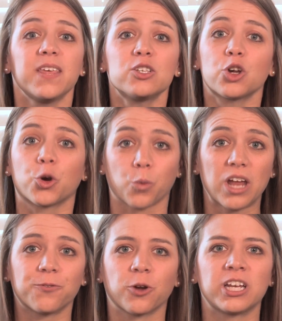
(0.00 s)
These are great
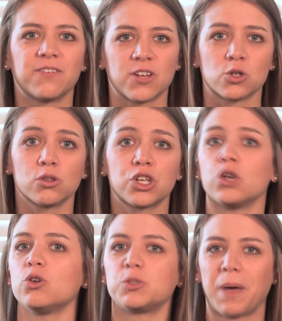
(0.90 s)
for individuals who
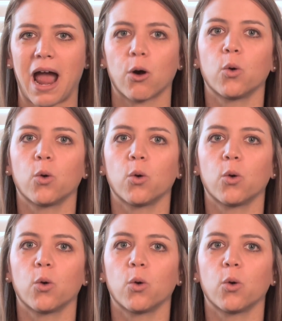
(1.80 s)
use power